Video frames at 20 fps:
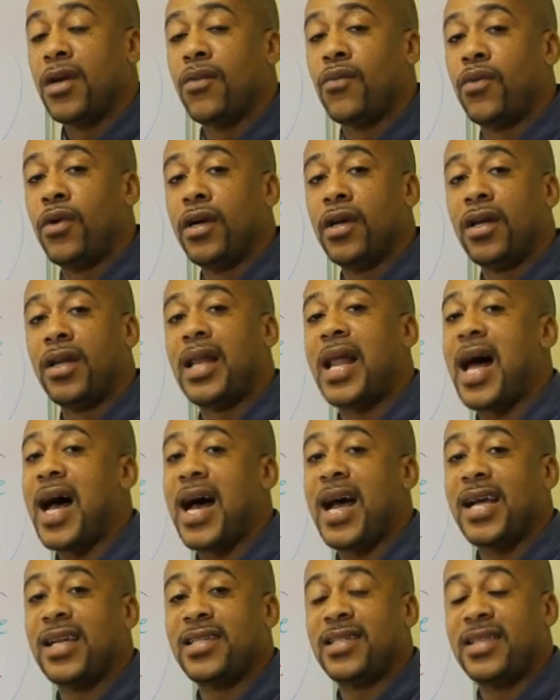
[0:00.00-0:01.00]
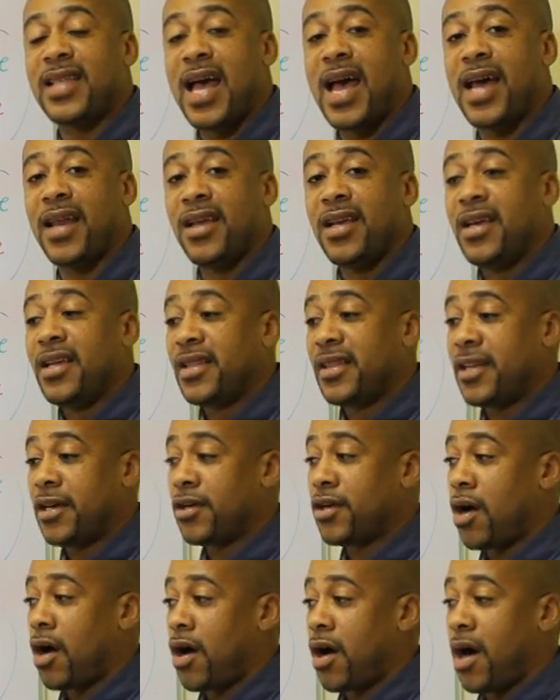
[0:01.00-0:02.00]
Realize that
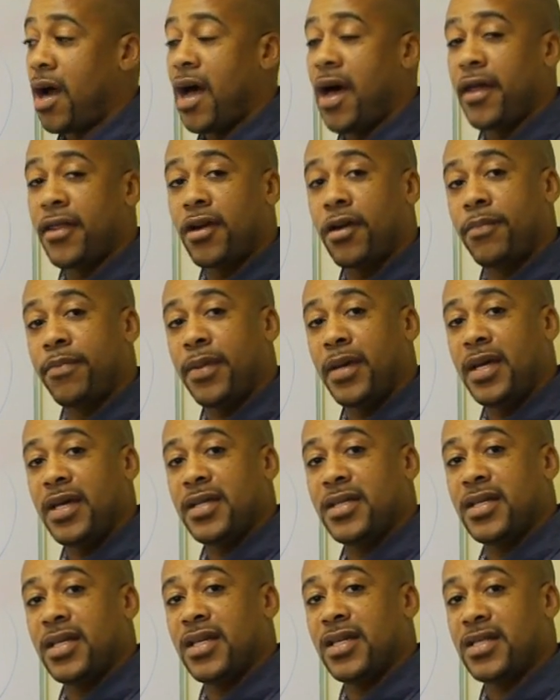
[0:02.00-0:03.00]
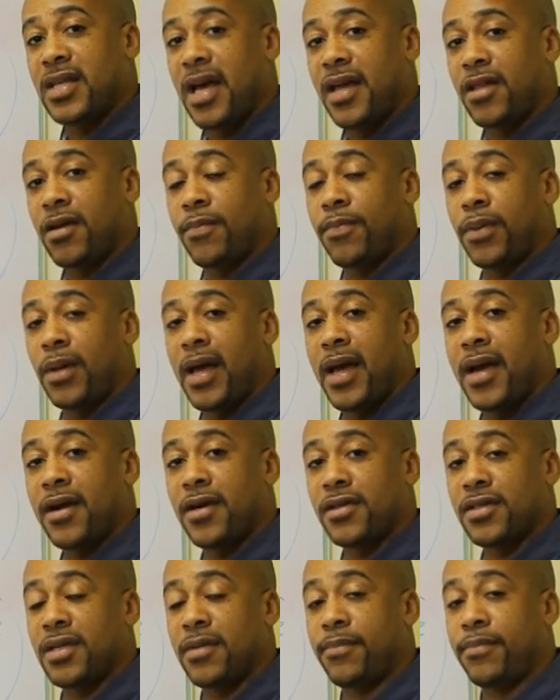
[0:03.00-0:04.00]
there are other pieces, other
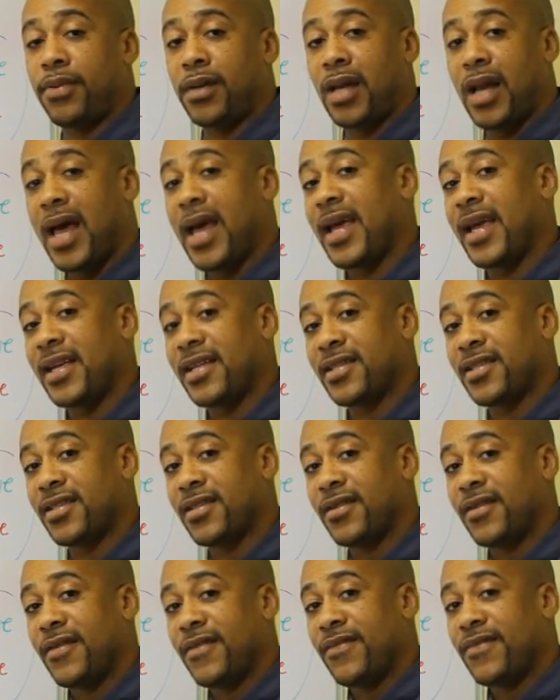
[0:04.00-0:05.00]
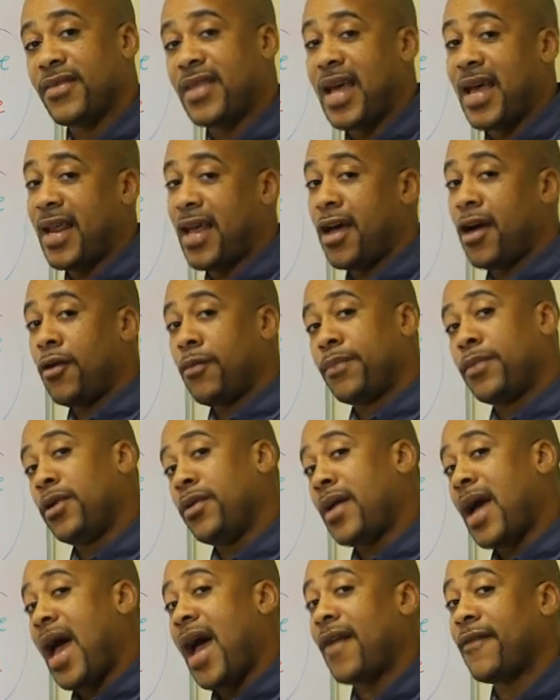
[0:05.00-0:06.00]
players in place that help you
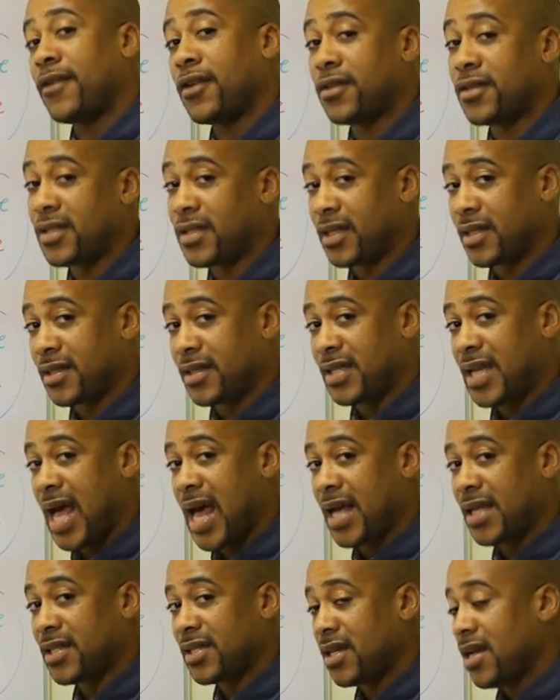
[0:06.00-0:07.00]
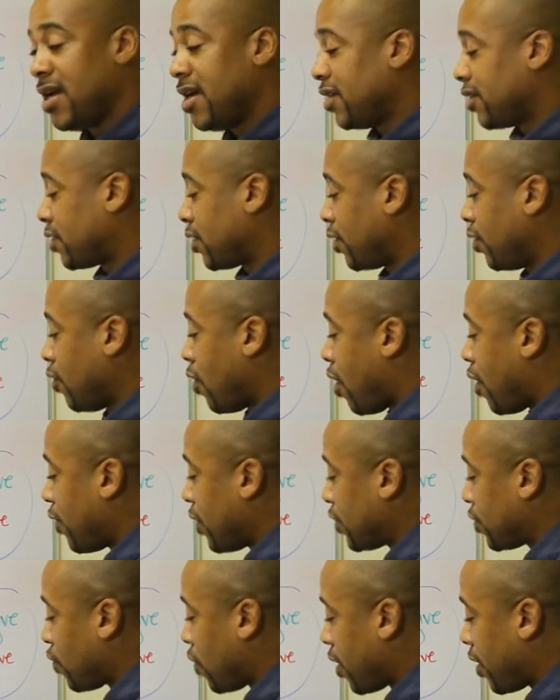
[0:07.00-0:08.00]
have your success. So you
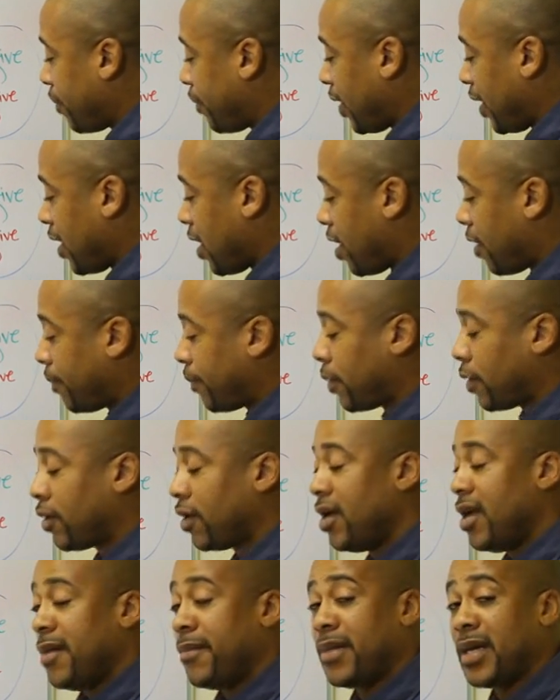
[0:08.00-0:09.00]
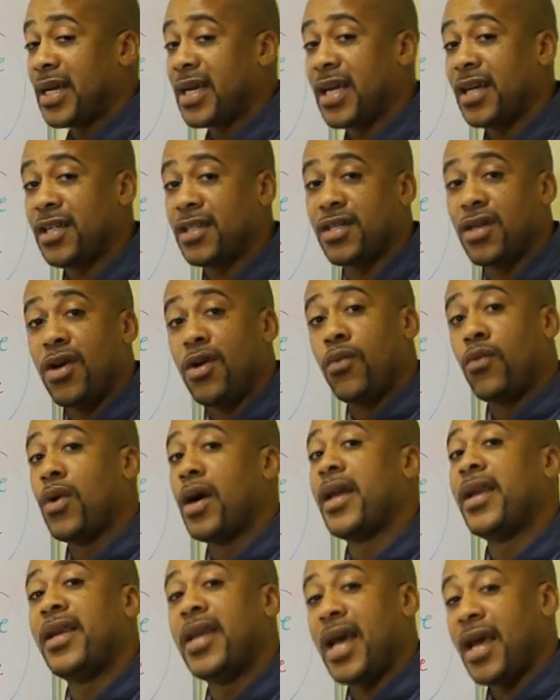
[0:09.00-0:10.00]
always want to be humble because
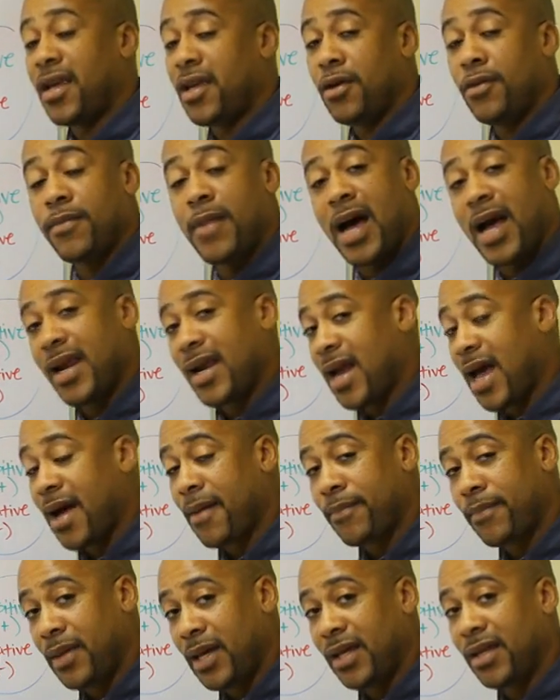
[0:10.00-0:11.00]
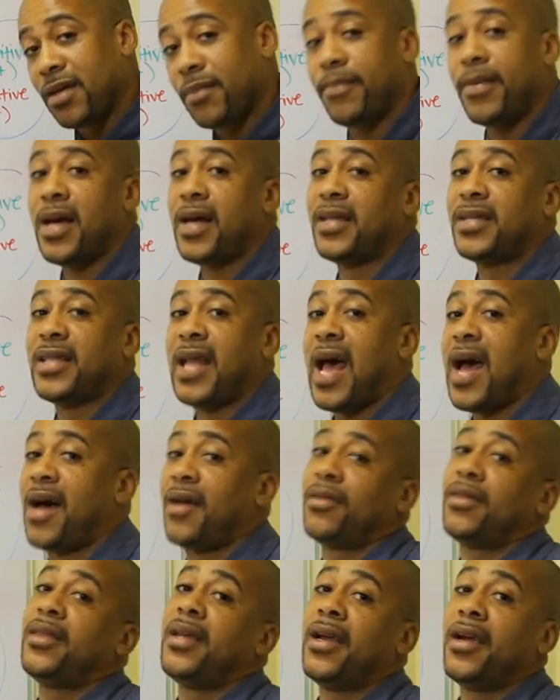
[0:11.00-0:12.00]
one day you might not be the best
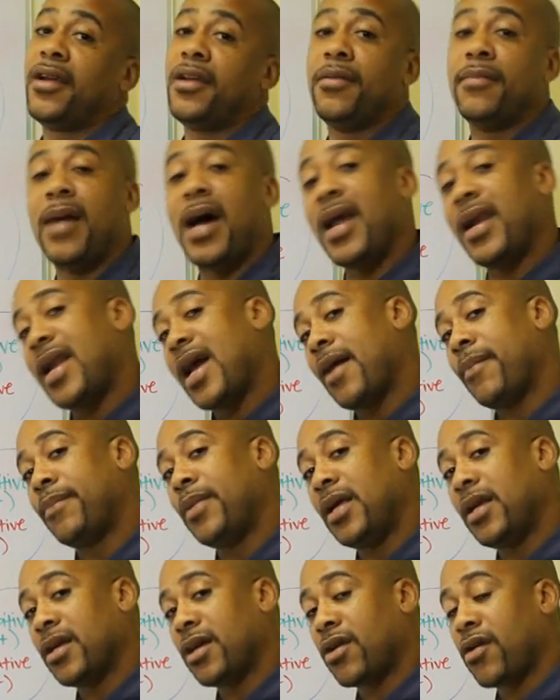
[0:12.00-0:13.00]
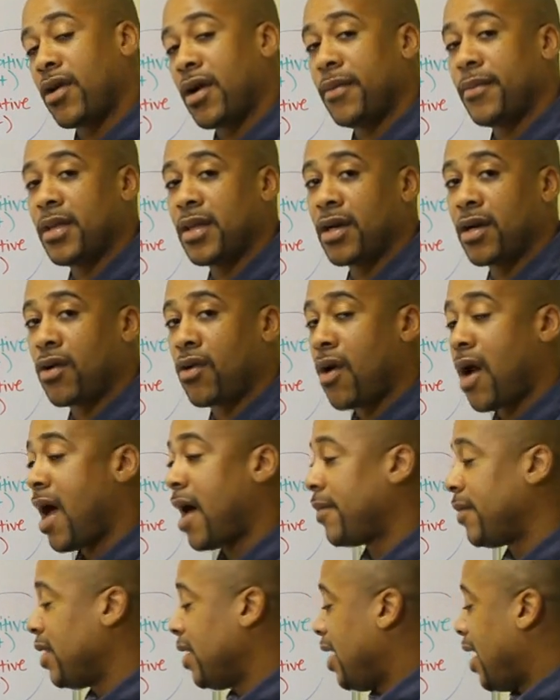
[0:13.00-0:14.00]
out there. You might not be the cream of the
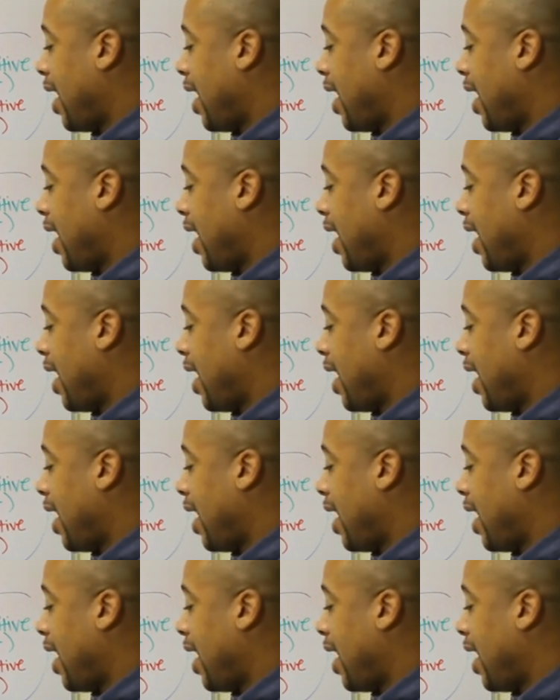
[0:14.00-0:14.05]
crop